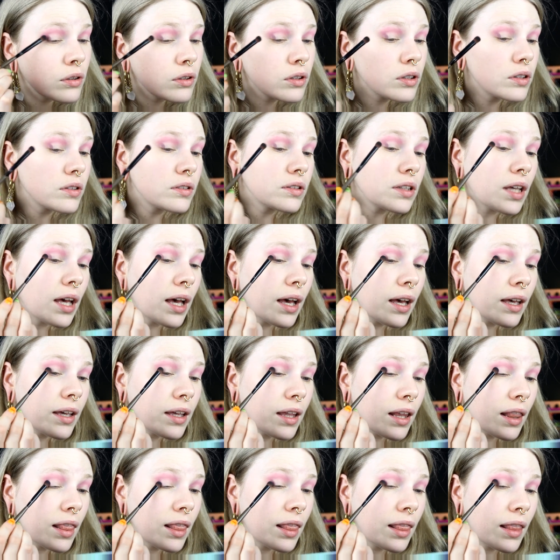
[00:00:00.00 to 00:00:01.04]
because I
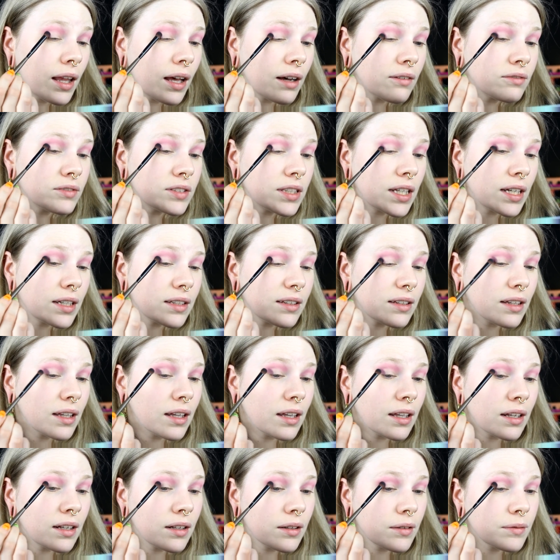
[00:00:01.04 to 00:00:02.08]
love that
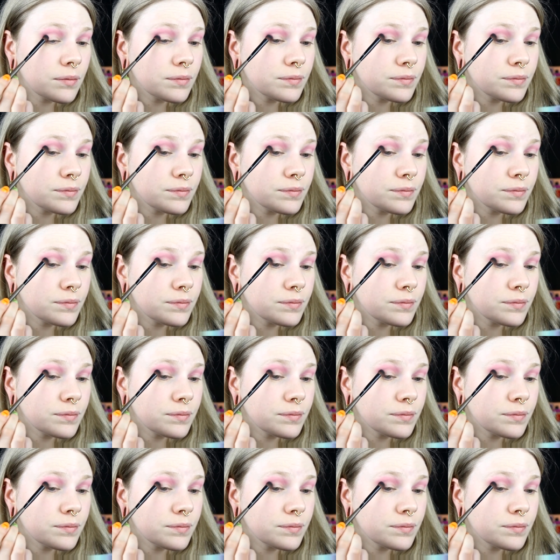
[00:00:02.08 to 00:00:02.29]
and